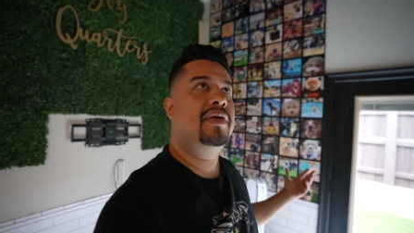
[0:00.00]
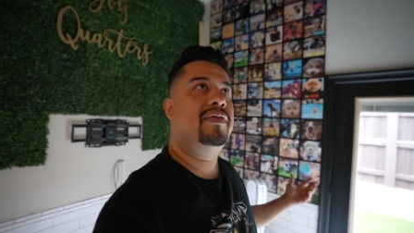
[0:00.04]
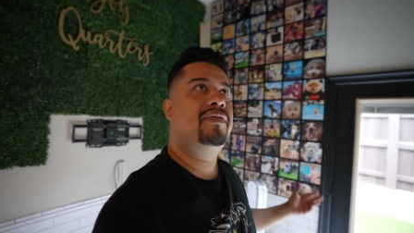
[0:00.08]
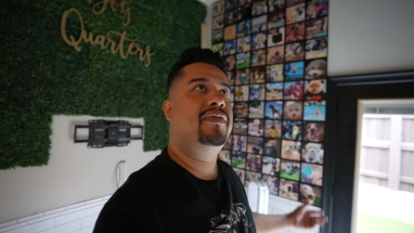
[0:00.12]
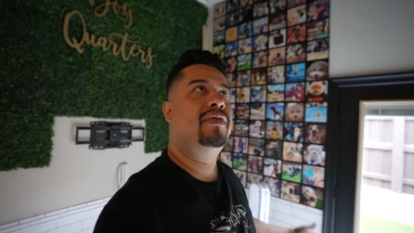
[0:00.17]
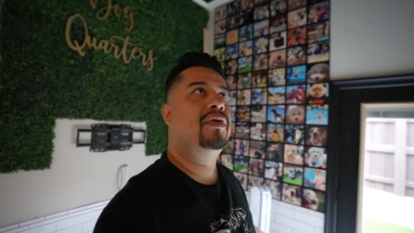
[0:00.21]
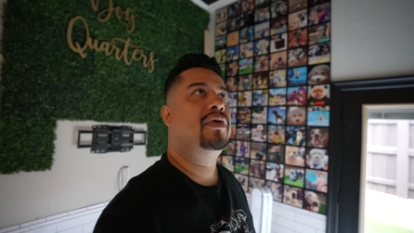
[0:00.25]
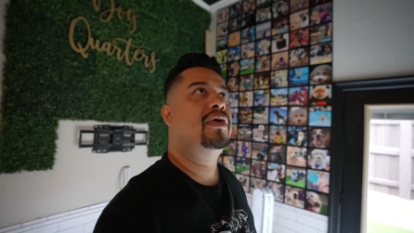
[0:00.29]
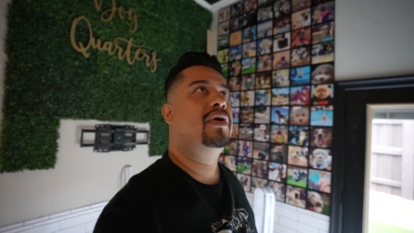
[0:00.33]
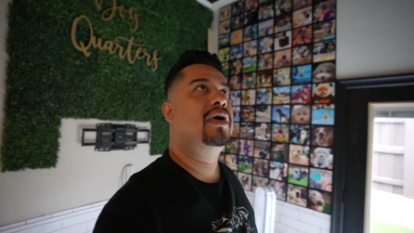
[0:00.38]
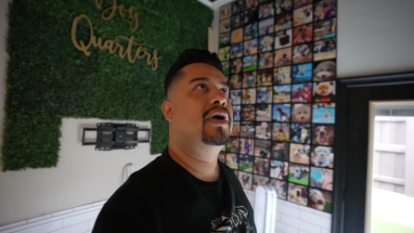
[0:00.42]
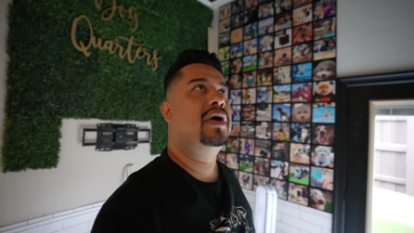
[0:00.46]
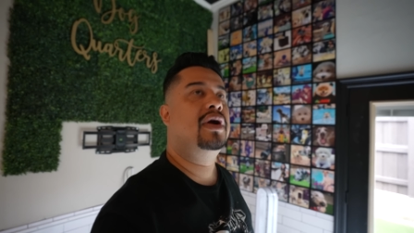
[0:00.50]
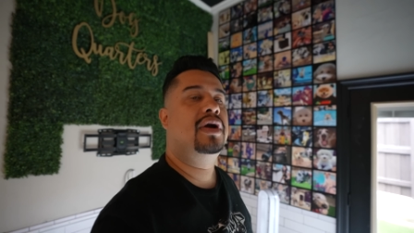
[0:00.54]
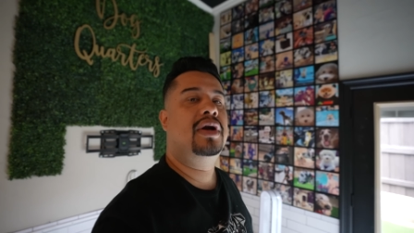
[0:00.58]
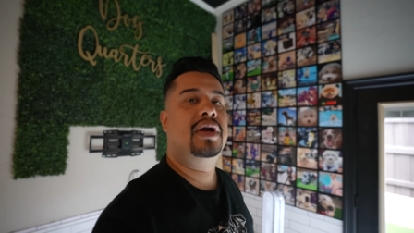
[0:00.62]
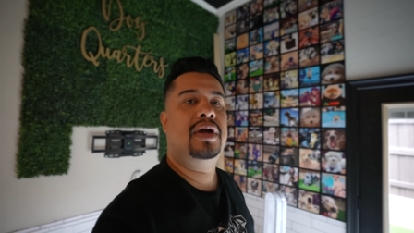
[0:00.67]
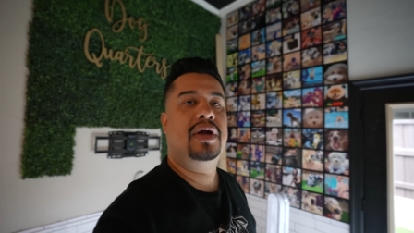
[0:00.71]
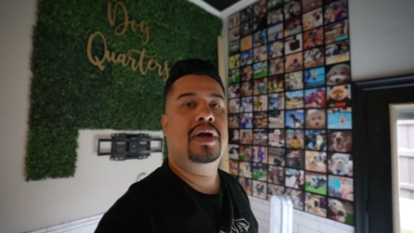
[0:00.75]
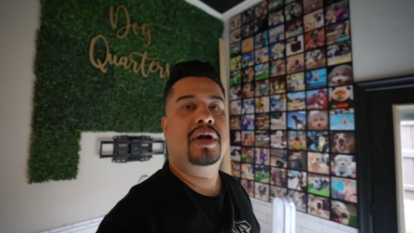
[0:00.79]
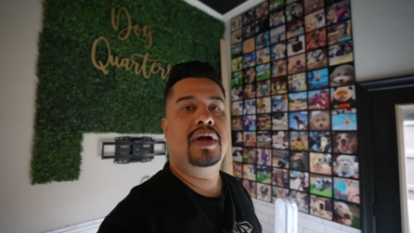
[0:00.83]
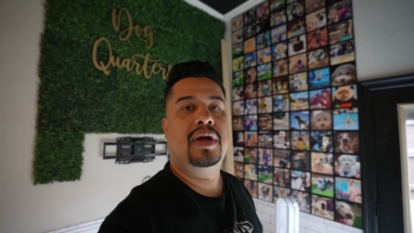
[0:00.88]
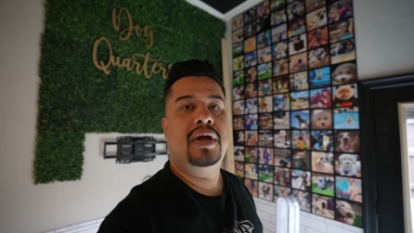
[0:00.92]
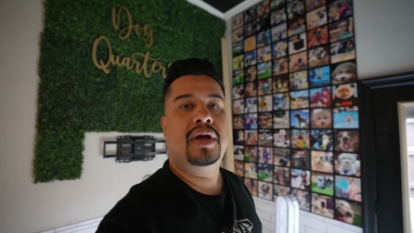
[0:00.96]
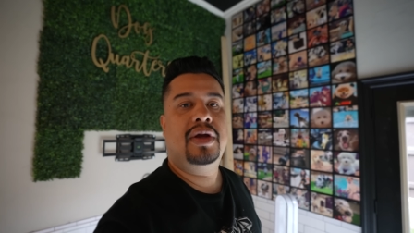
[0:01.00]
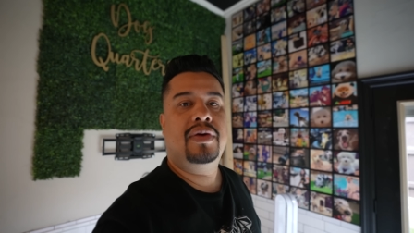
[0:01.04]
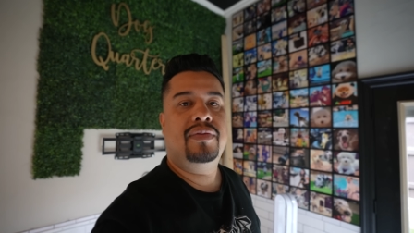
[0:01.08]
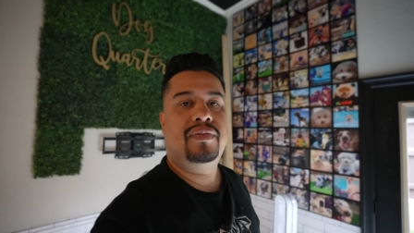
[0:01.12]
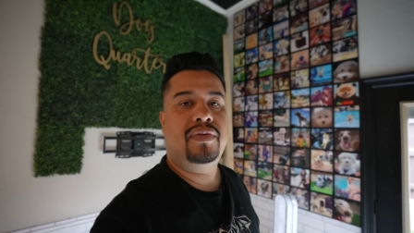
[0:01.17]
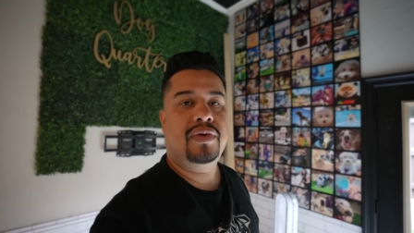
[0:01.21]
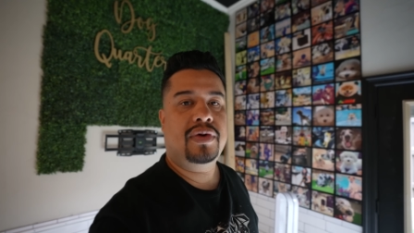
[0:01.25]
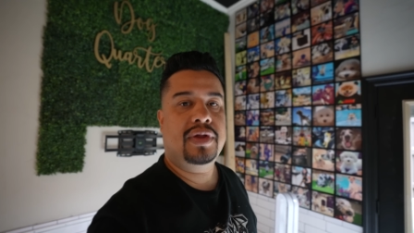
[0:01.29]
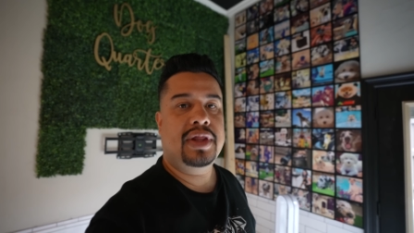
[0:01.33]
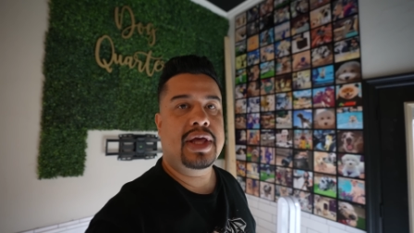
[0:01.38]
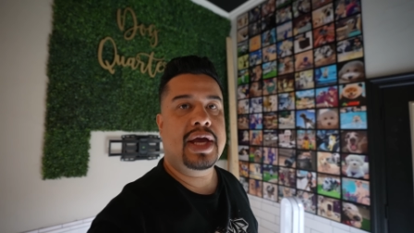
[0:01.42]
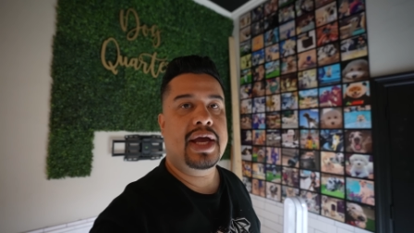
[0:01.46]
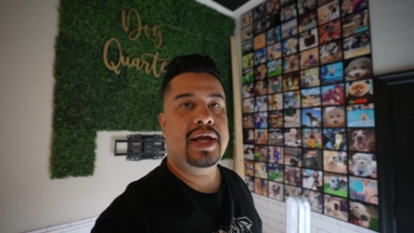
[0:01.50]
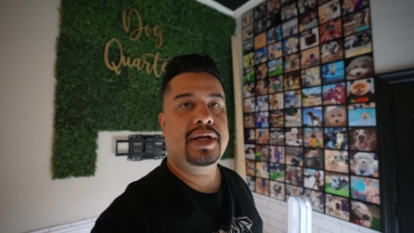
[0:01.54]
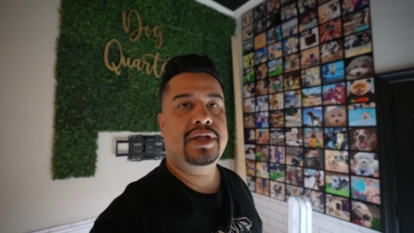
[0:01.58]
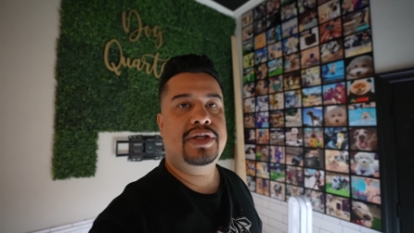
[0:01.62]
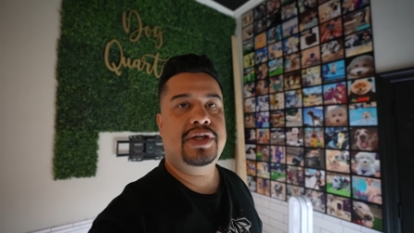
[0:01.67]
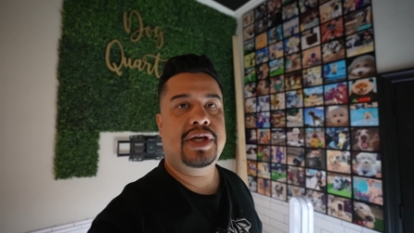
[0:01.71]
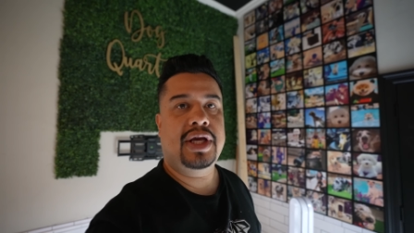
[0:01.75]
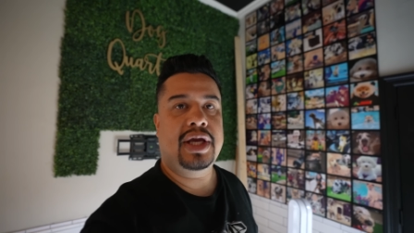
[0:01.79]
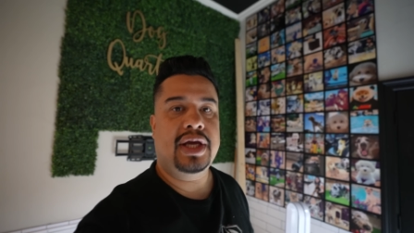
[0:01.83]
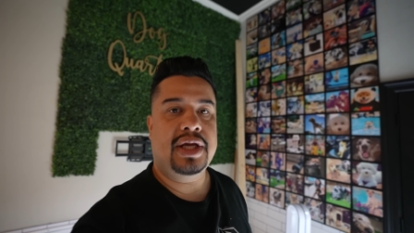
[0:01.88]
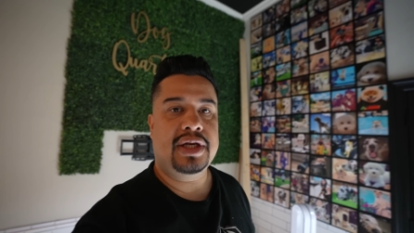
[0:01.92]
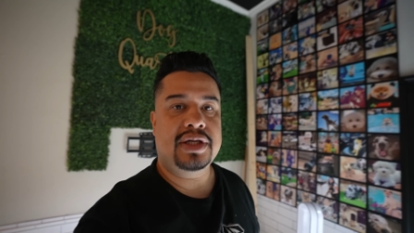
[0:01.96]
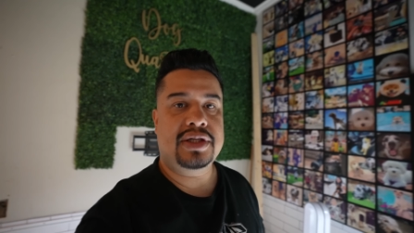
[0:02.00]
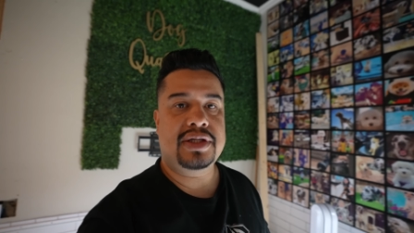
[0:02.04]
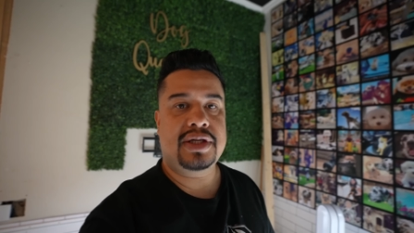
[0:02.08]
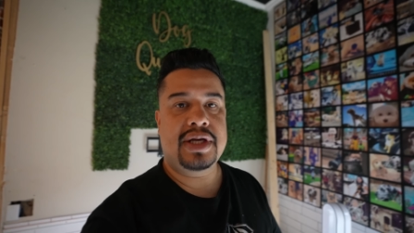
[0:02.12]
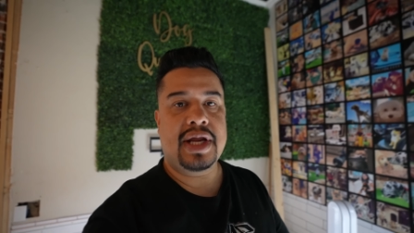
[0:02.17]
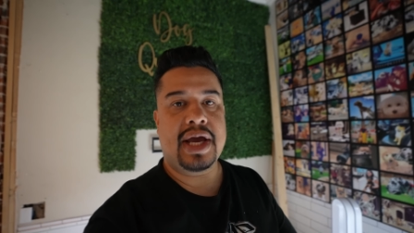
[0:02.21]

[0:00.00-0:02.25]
for for that change.